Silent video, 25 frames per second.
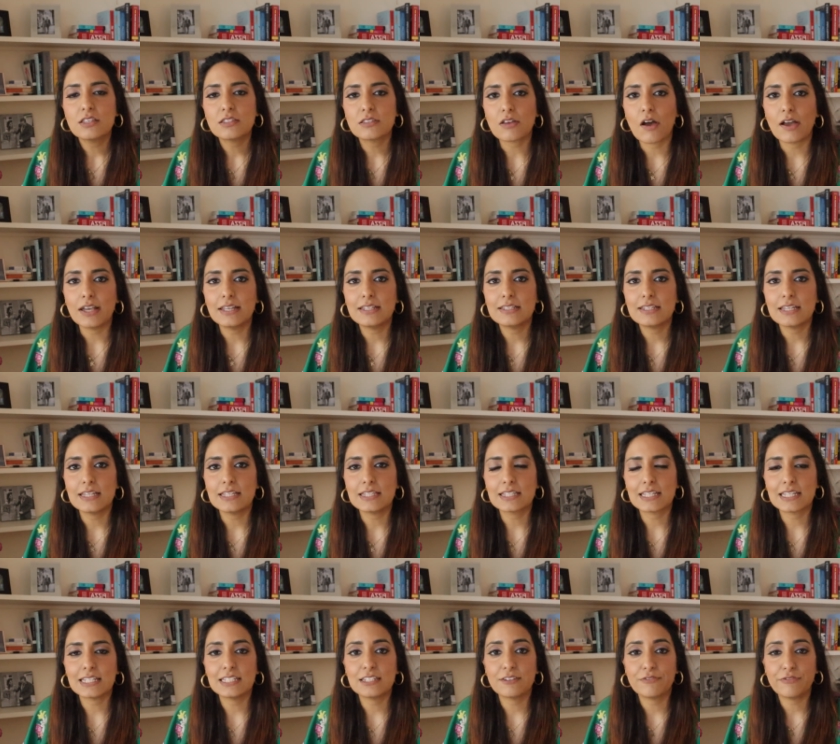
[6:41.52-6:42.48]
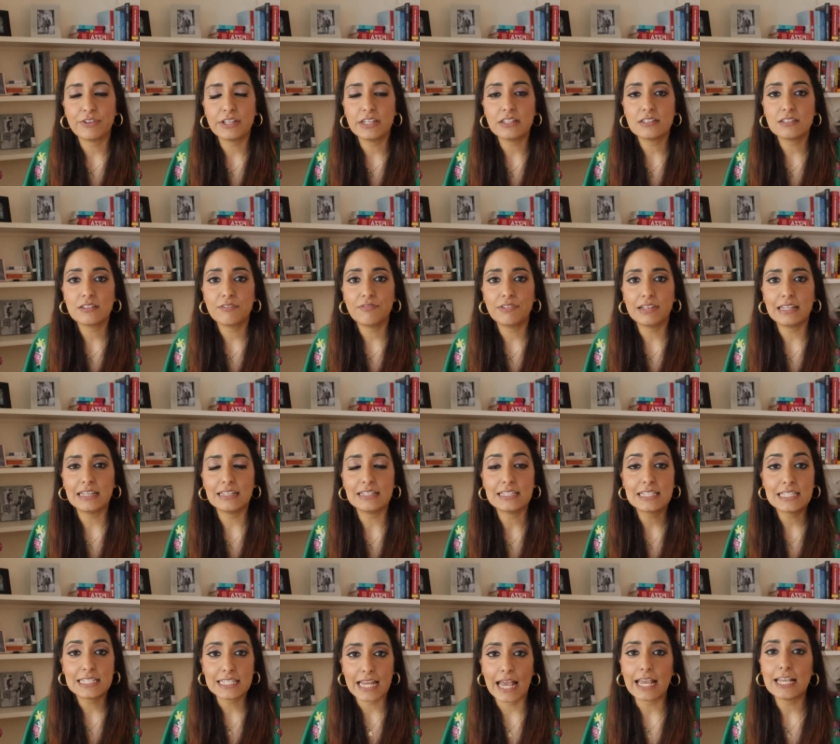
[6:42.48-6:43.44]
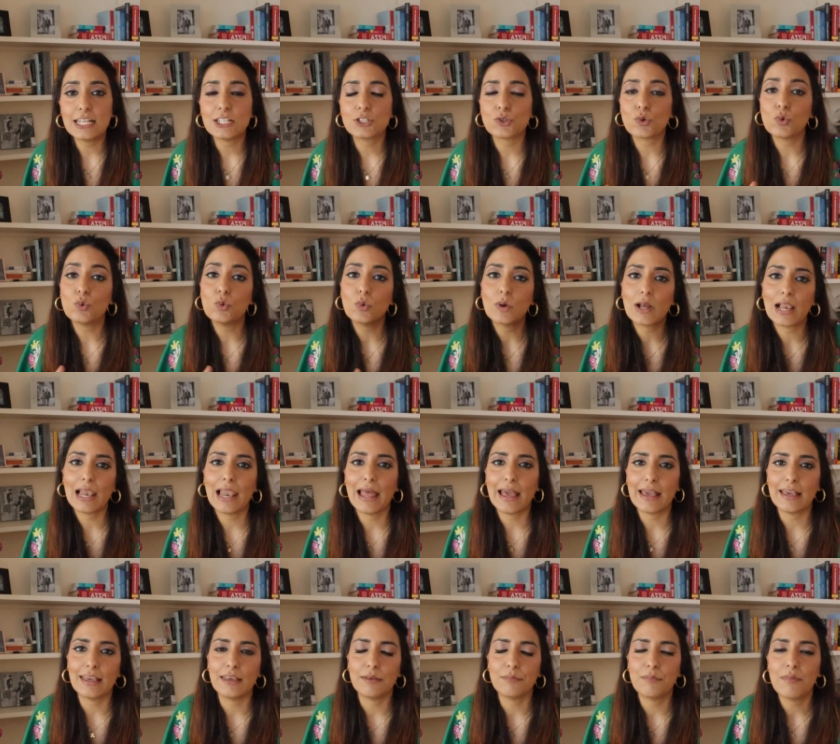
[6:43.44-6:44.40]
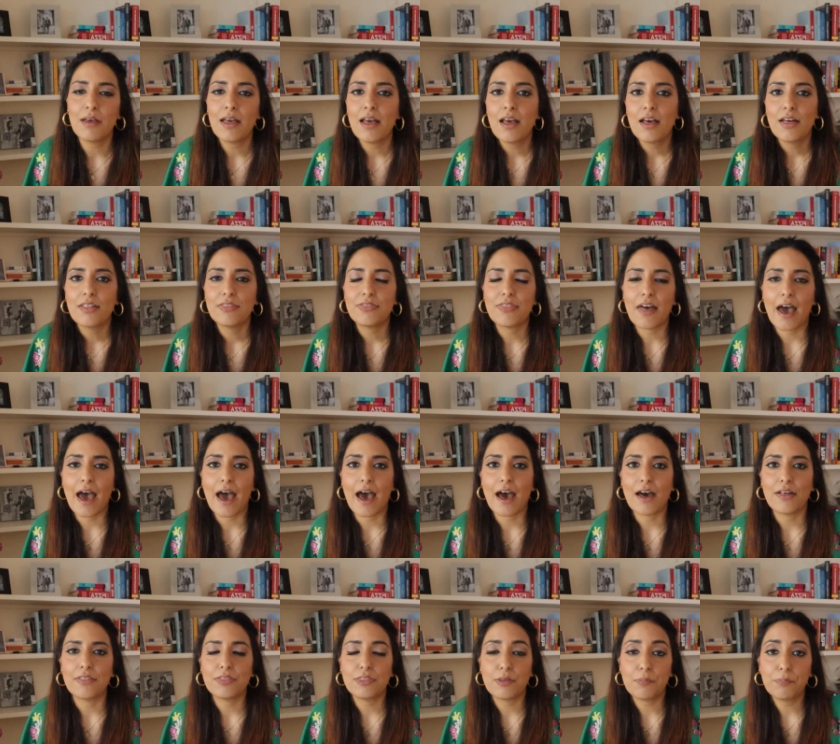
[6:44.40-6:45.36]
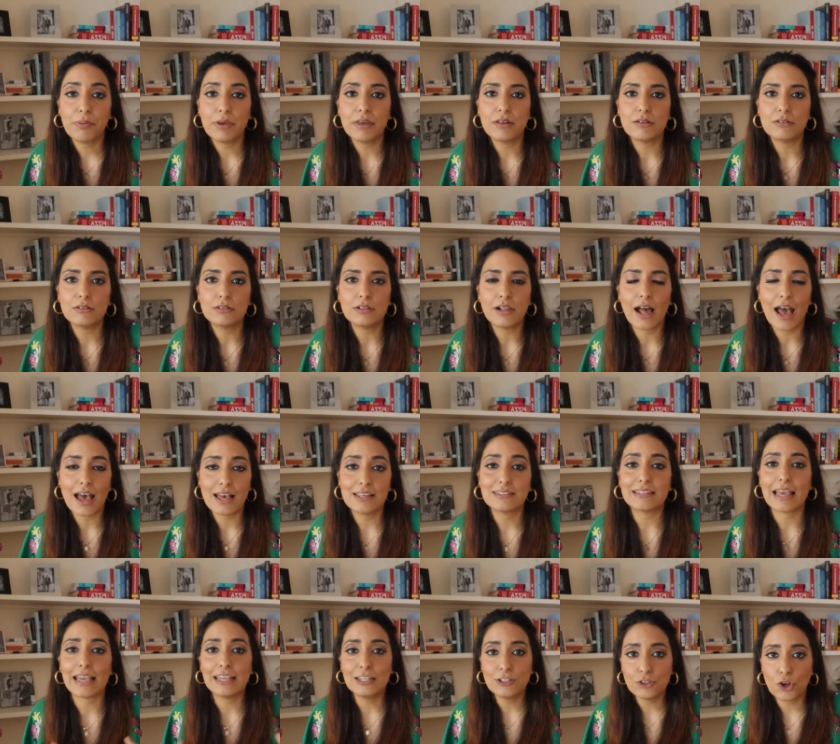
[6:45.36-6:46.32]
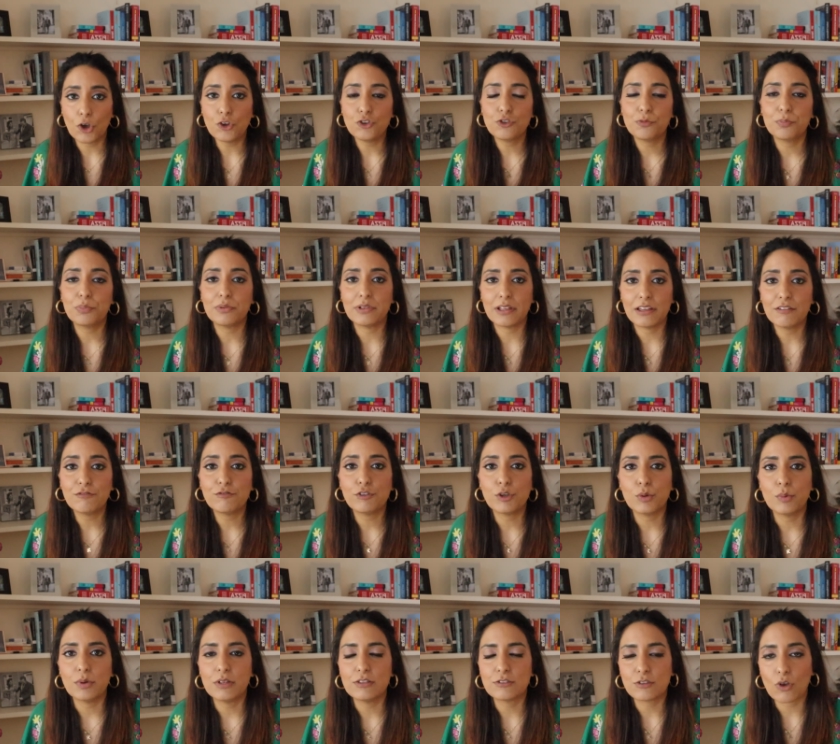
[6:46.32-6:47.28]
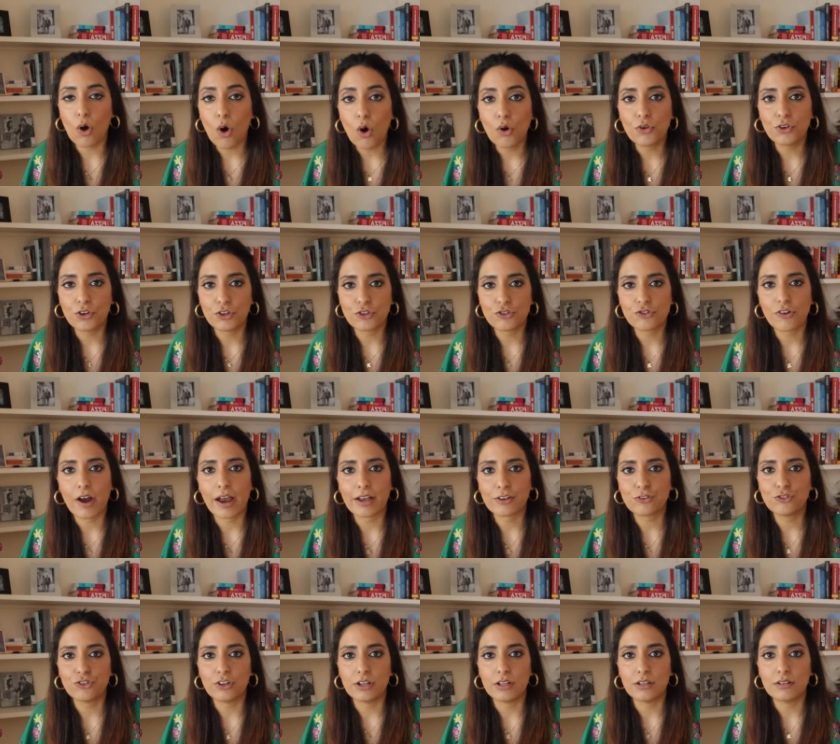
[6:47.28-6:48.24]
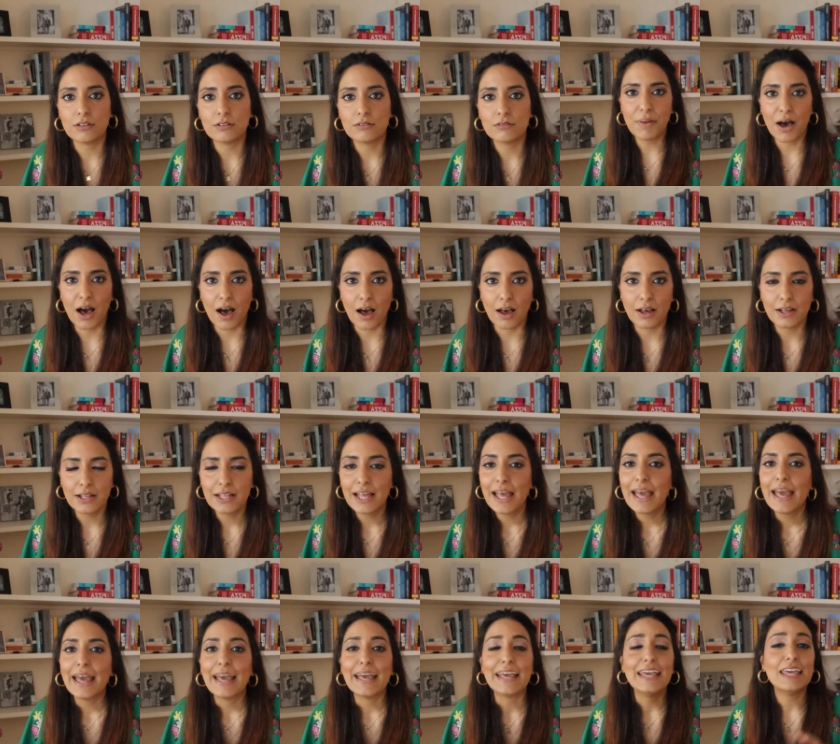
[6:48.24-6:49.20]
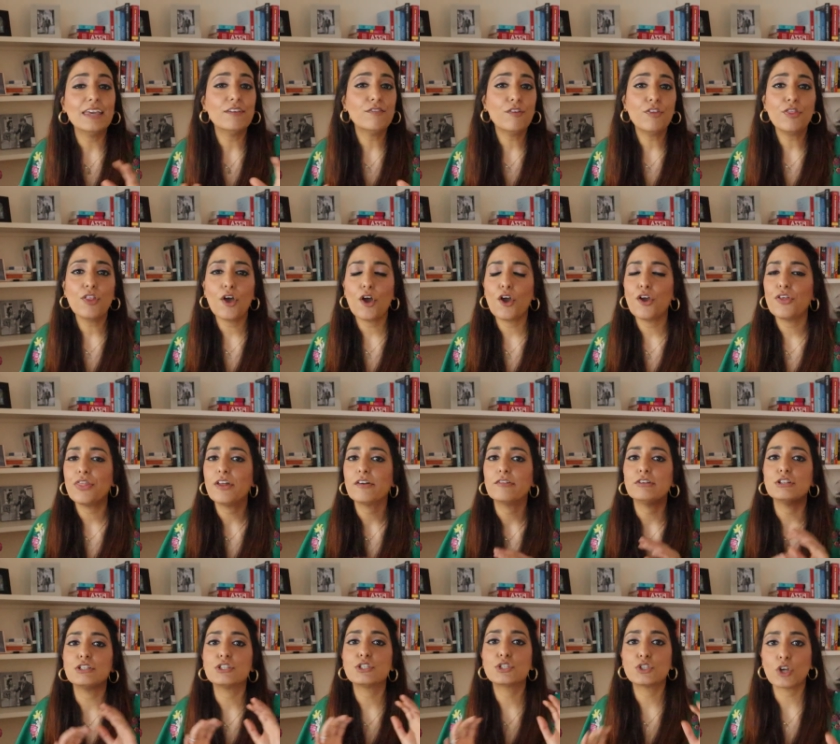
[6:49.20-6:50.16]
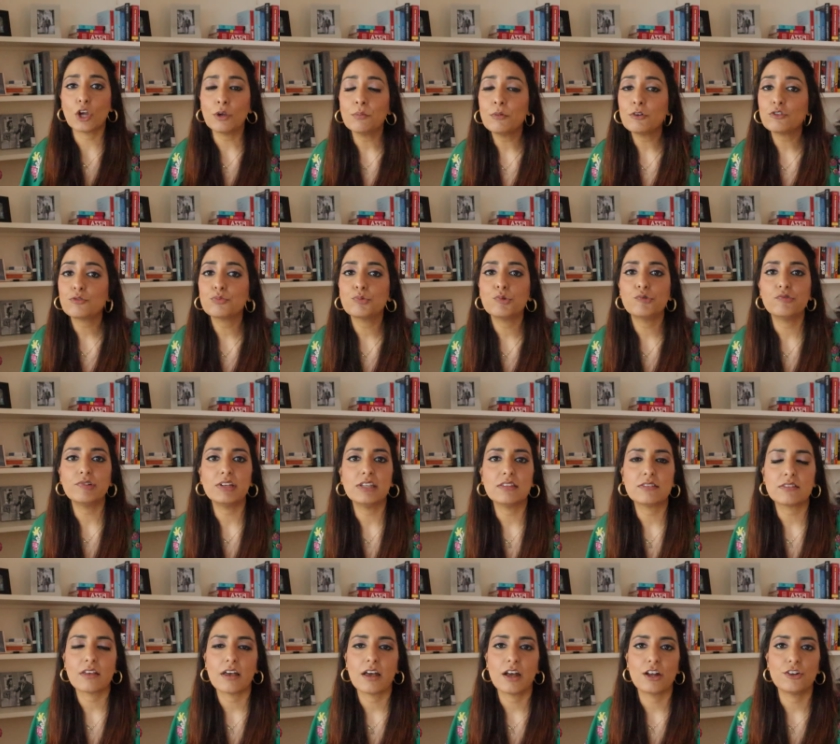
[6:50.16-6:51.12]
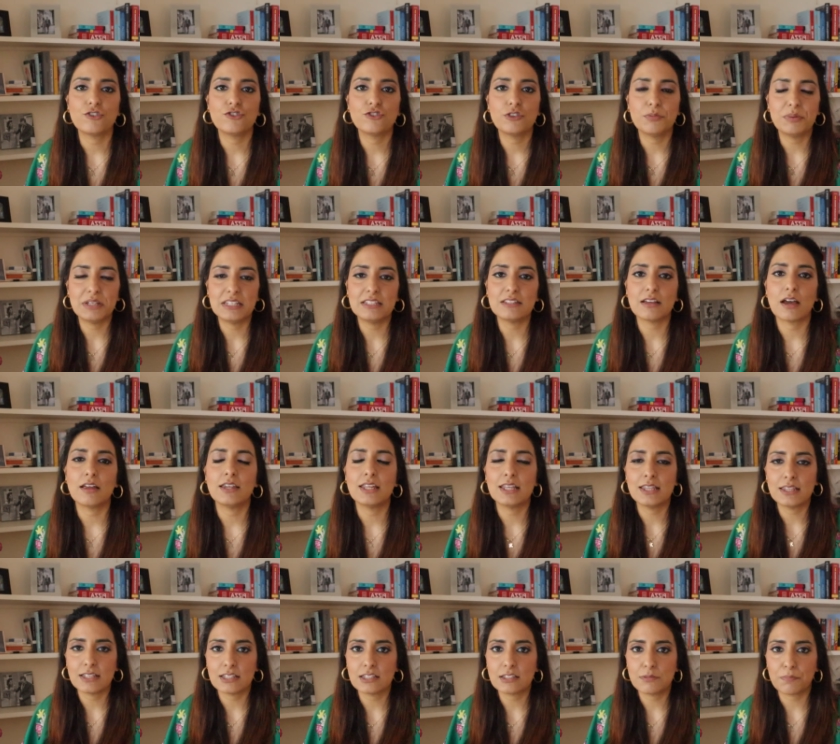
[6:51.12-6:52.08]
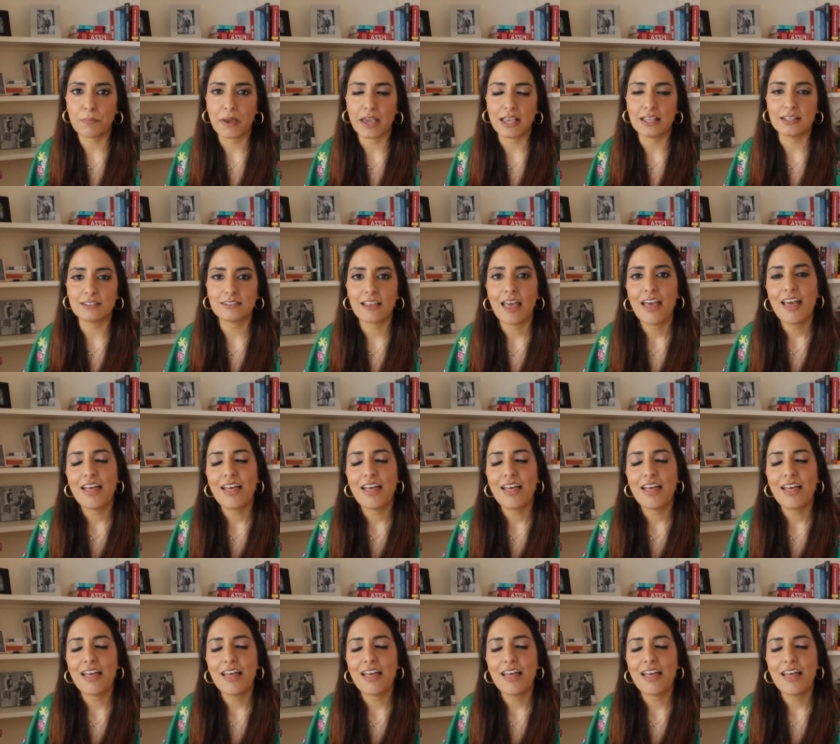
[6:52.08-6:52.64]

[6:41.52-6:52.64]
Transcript: scientists can definitively state or claim that the pill has a notable influence on attraction. But even though there is so much more research to be done in this space,